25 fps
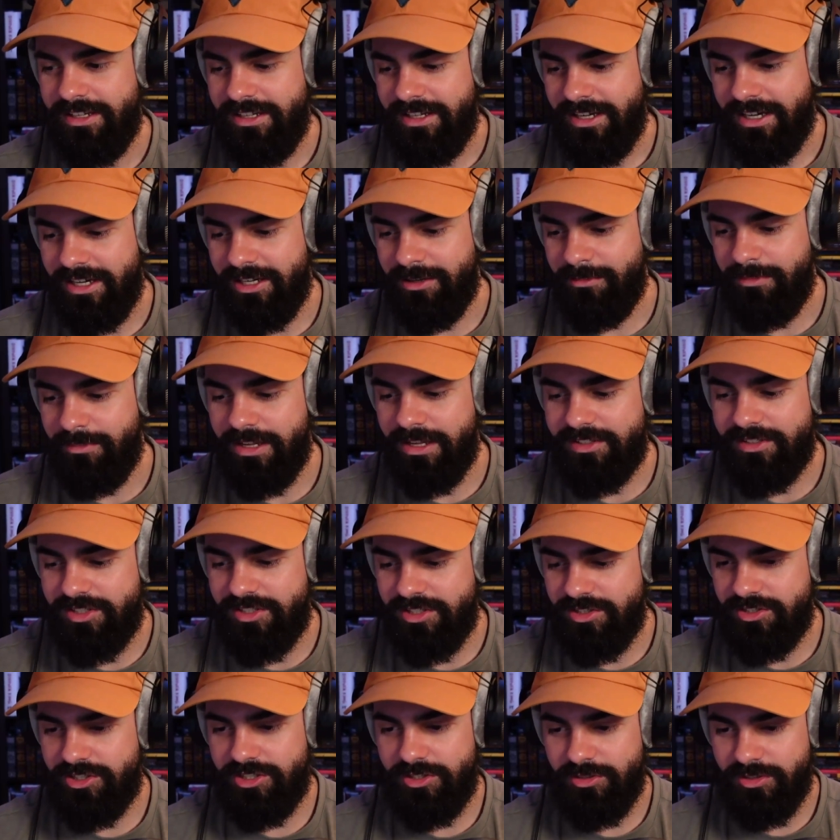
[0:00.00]

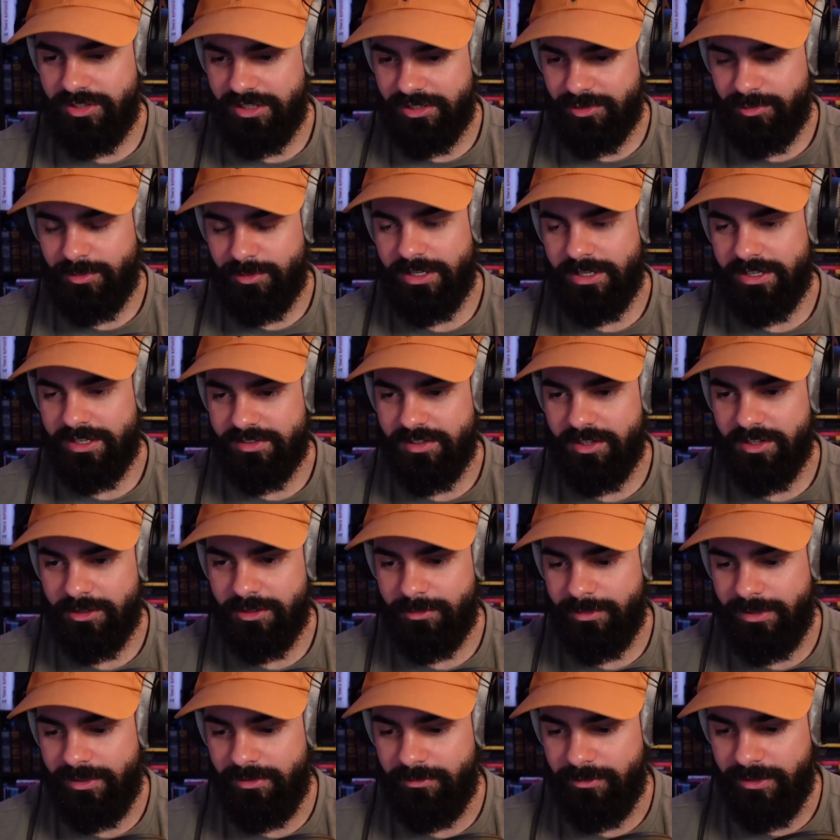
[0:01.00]
Two things we got to talk
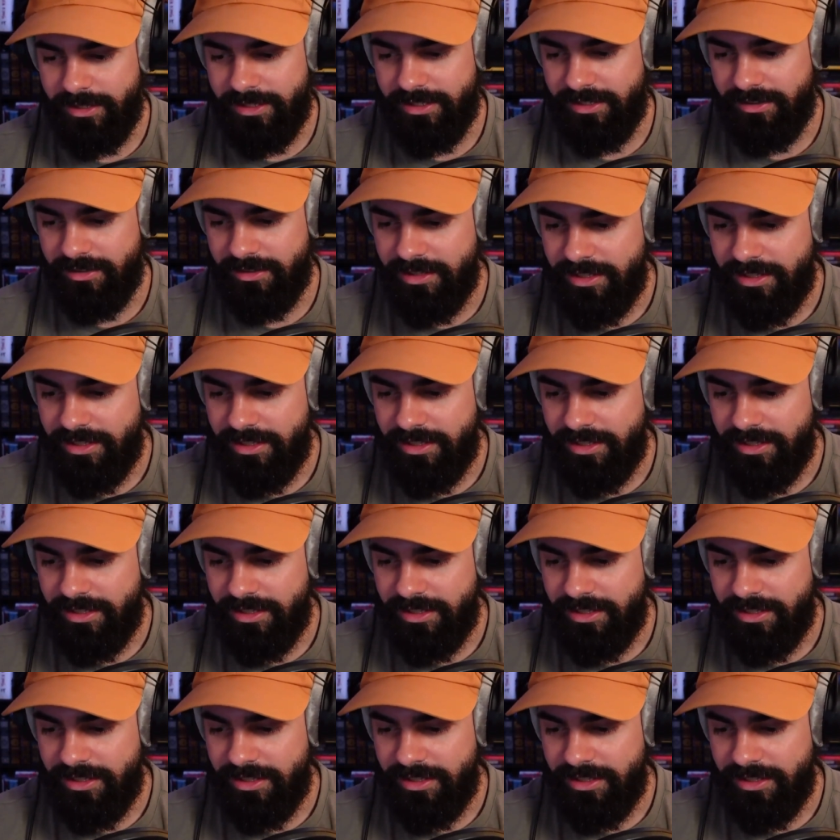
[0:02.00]
about right here,